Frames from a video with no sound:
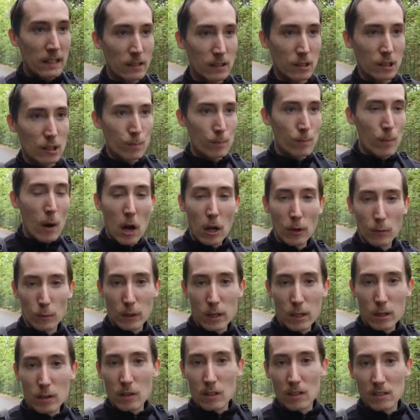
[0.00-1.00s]
a spot where
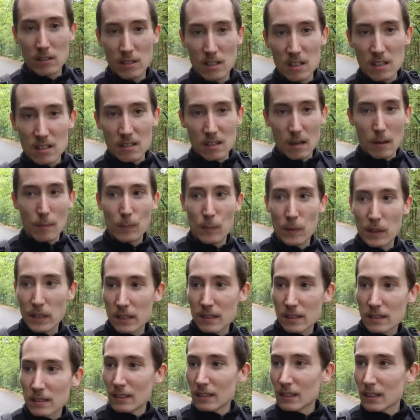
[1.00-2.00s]
you can see something.